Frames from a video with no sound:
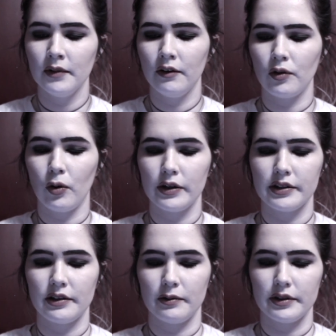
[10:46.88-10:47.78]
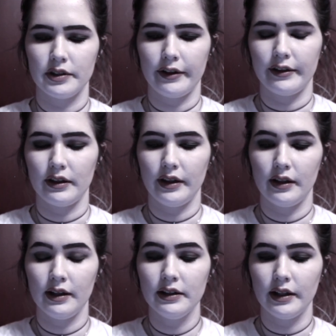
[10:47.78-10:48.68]
of course, there was nothing
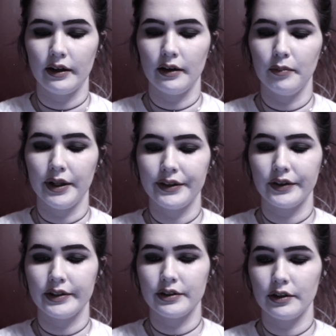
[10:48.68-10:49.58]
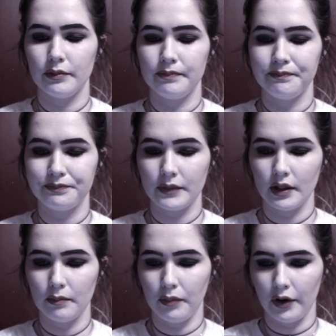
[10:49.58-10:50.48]
in there, but the lizard
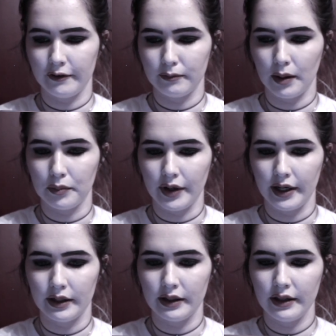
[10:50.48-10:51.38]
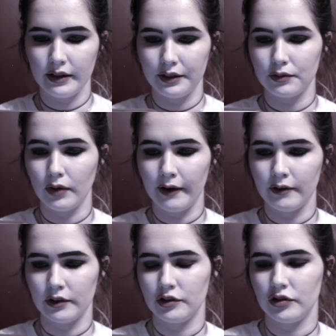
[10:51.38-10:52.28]
part of my brain that
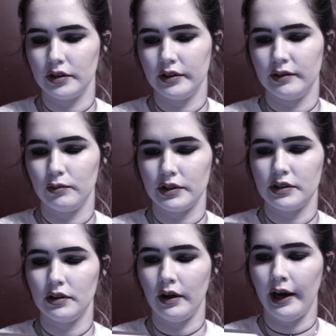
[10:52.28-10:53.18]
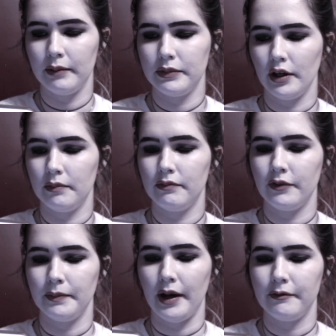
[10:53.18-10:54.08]
thrived on adrenaline was still hyped up
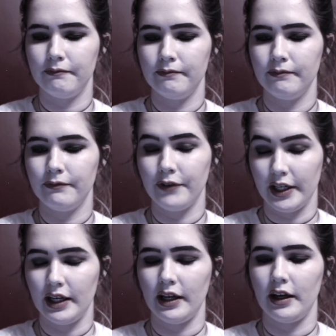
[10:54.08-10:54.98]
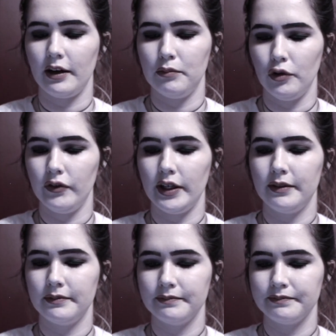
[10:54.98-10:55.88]
from that freaking movie.